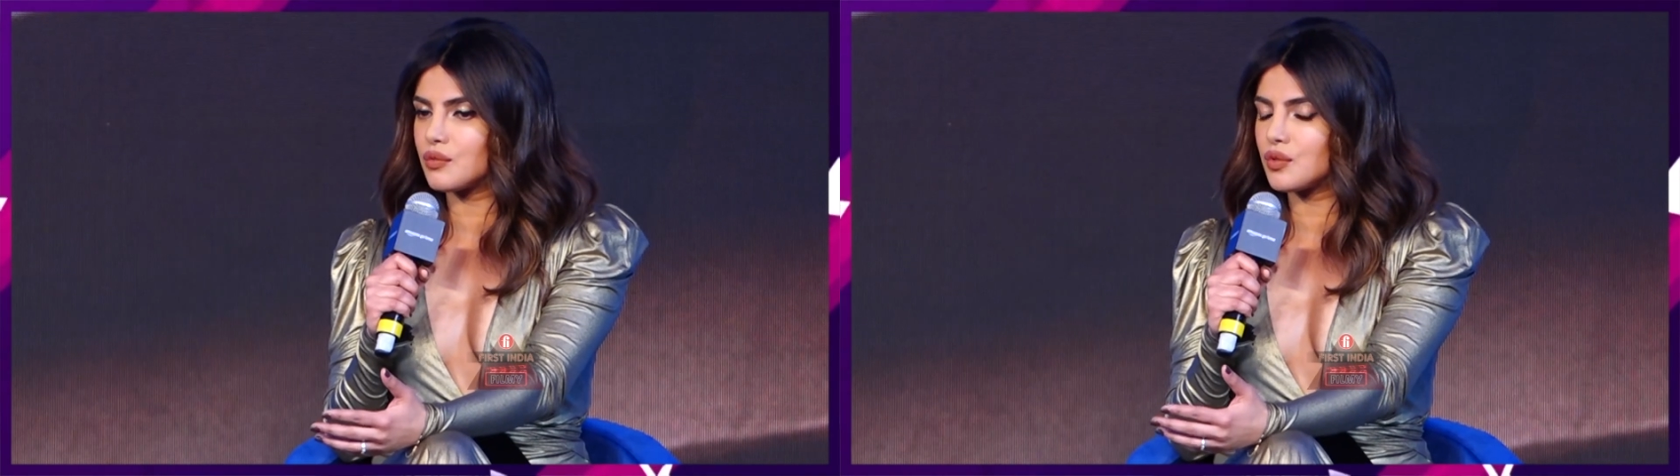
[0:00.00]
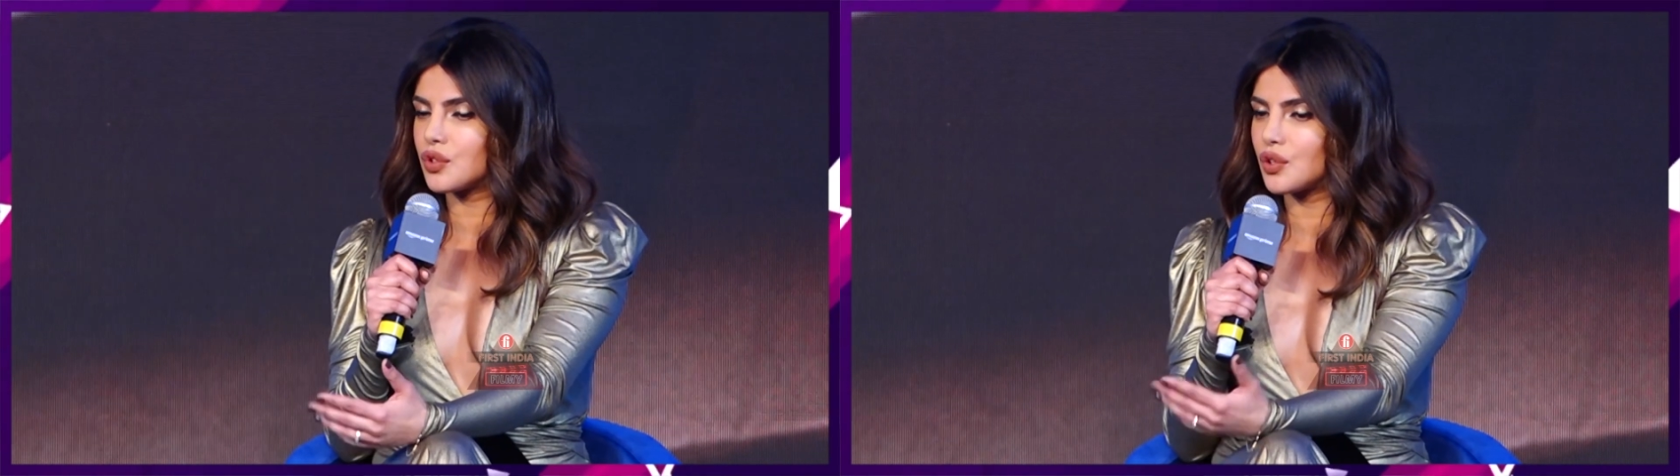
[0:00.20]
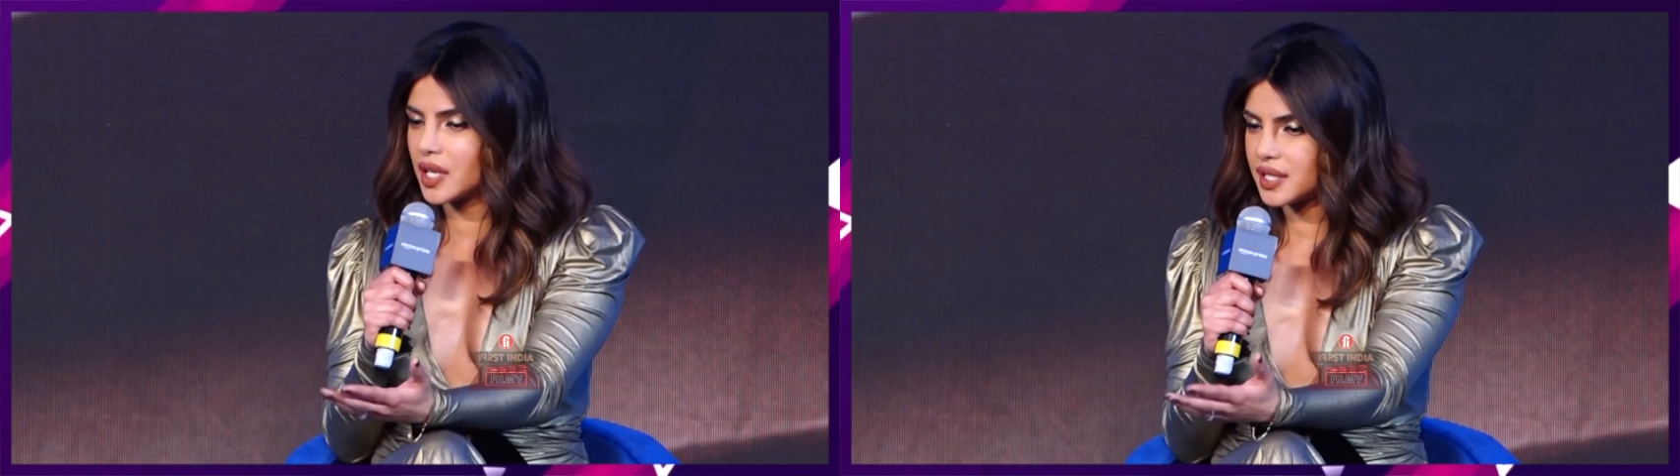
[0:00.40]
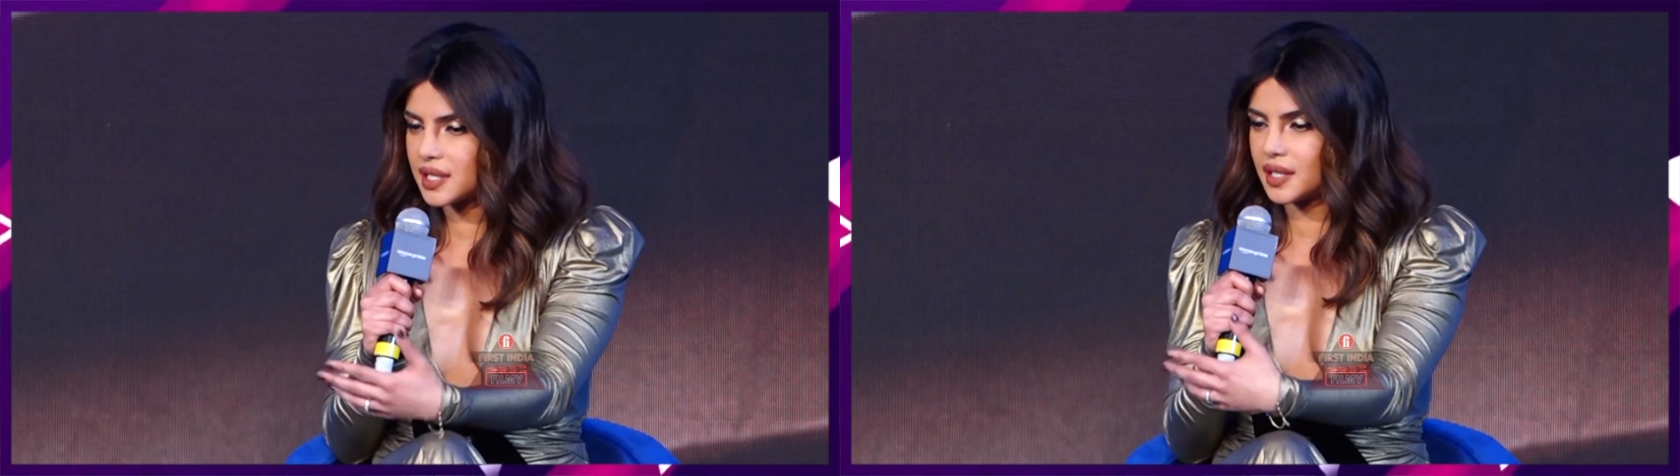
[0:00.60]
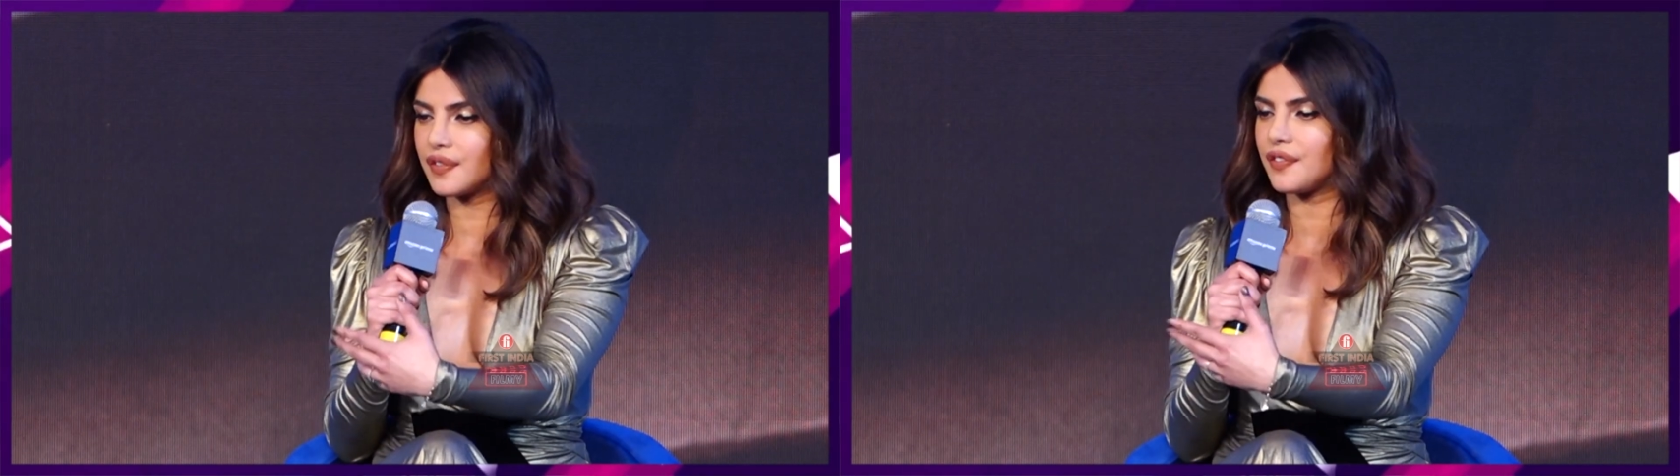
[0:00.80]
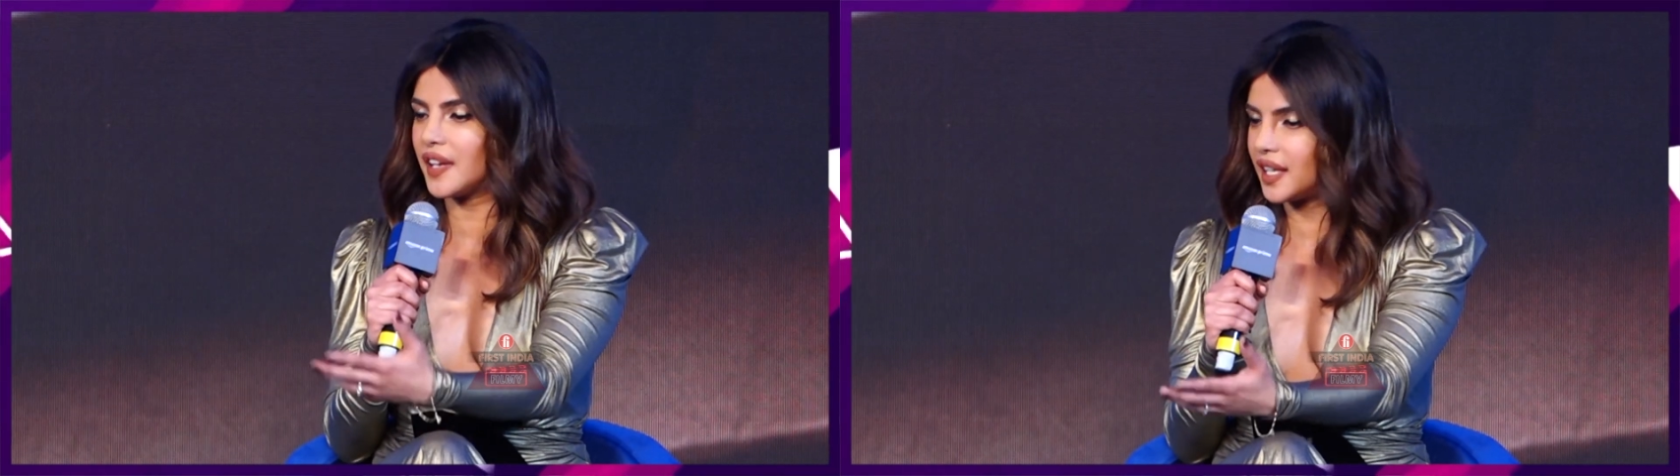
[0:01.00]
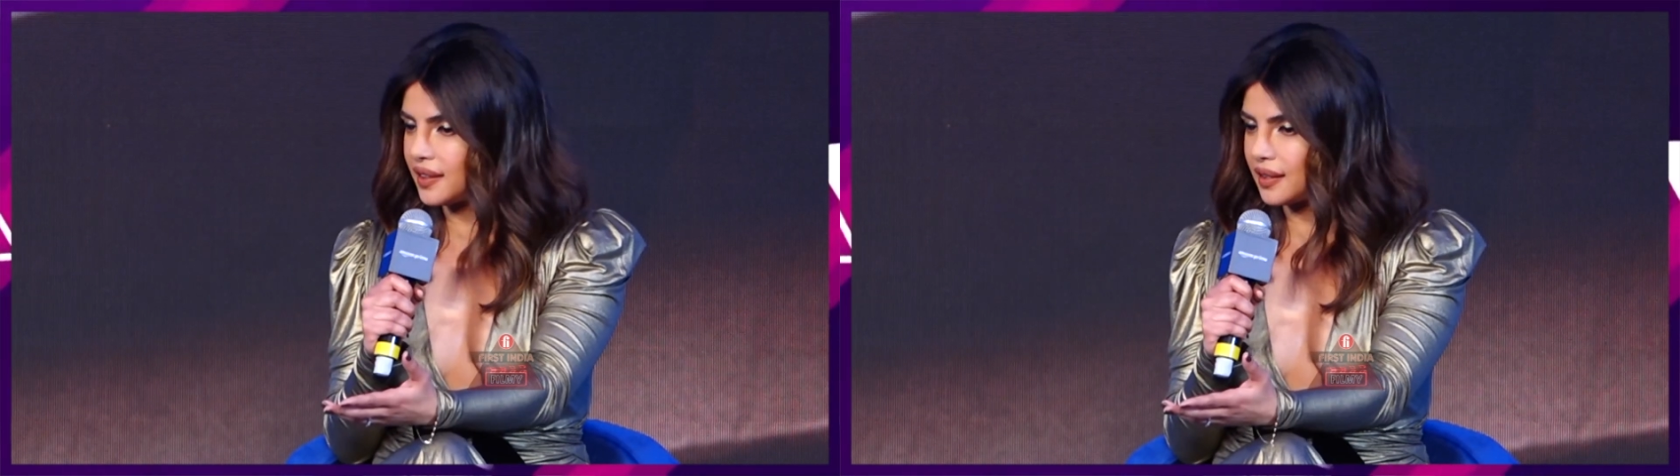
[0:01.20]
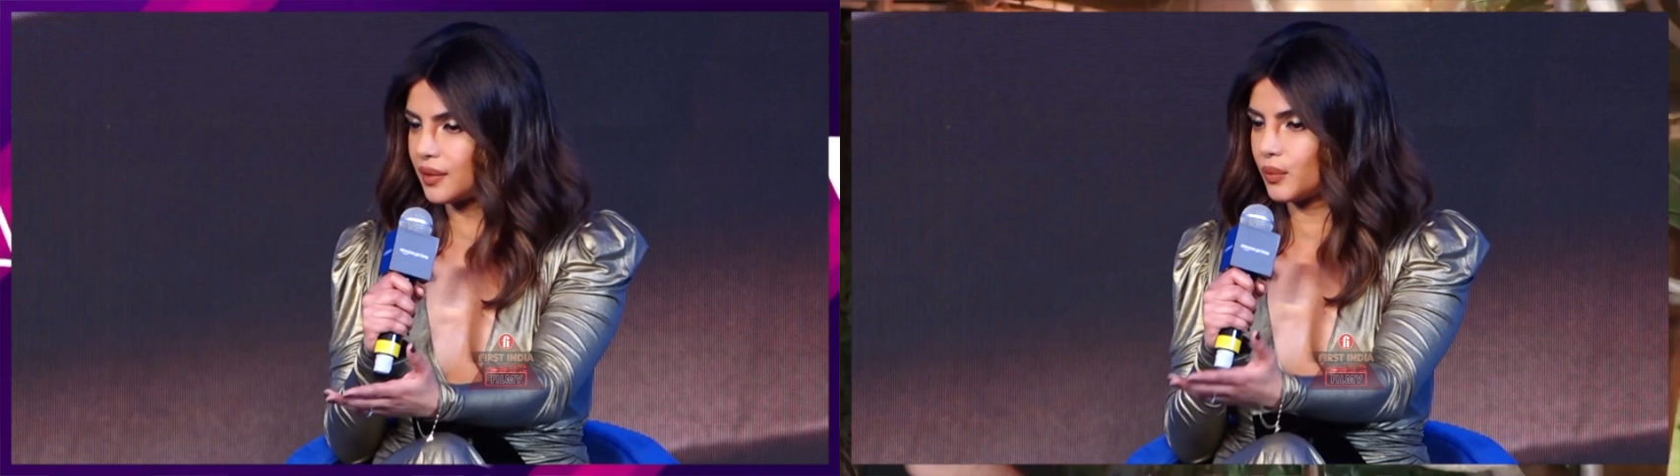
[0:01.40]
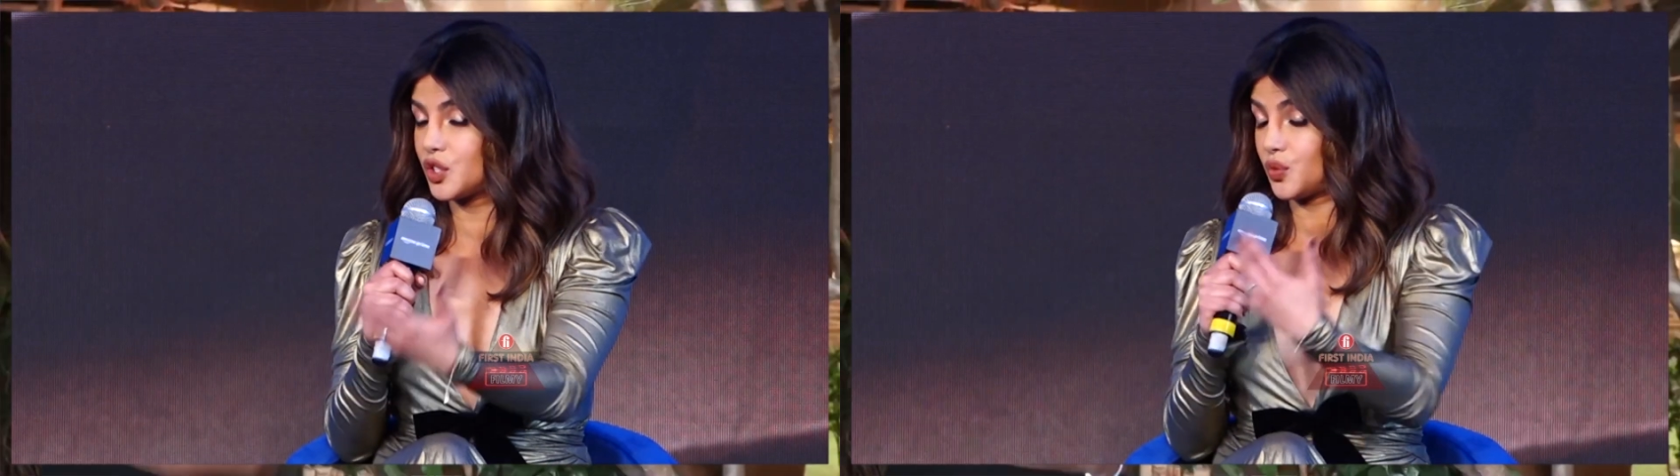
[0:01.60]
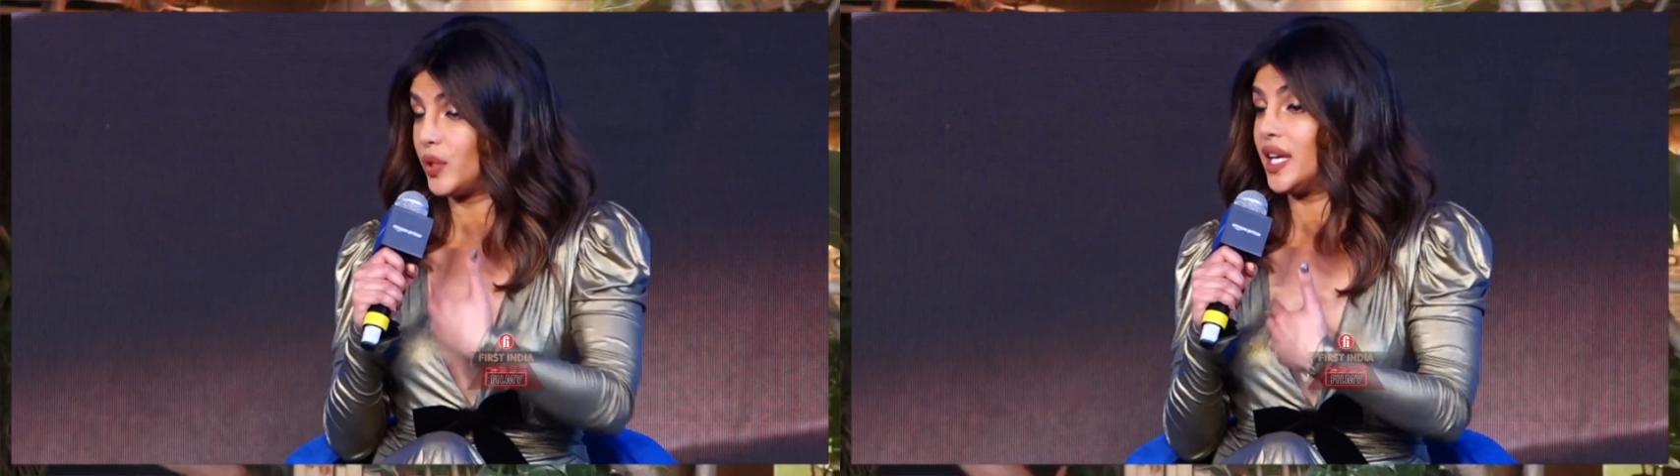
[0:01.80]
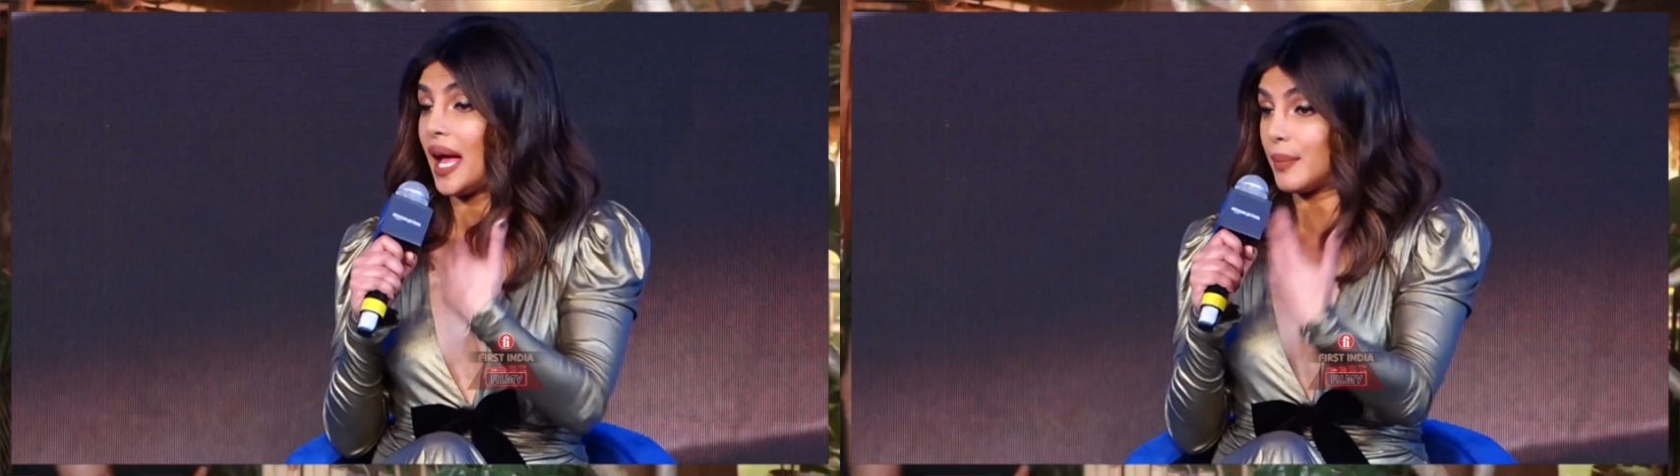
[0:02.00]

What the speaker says: trust and faith, which we